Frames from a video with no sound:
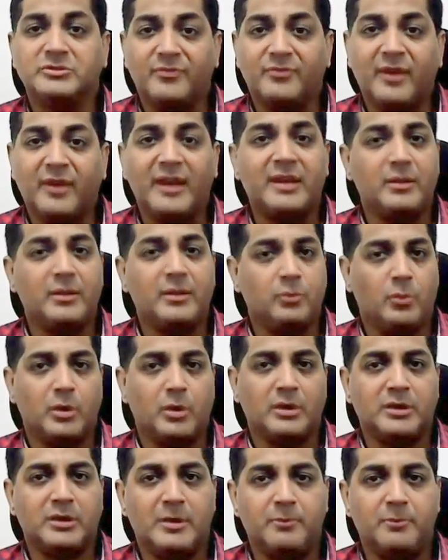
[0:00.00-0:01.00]
find
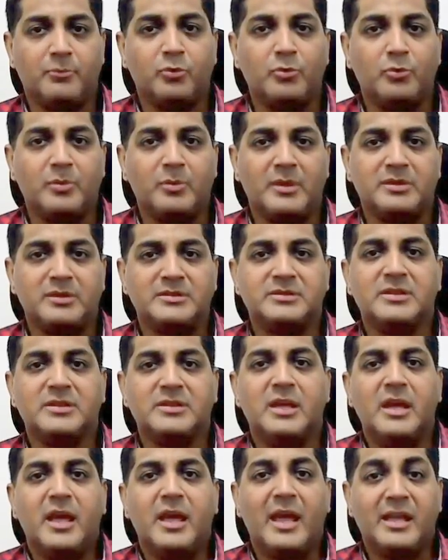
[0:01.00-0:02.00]
what are the improvements
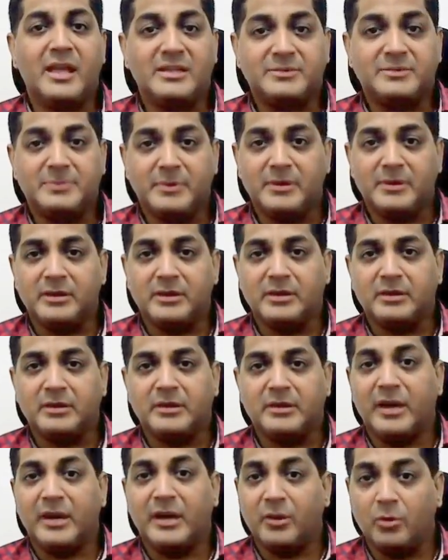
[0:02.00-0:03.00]
as per
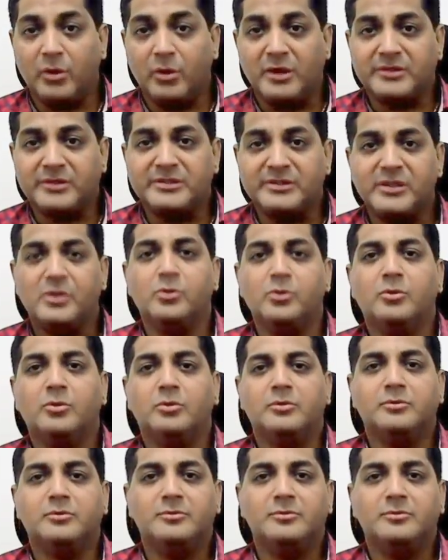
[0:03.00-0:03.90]
getting good SEO.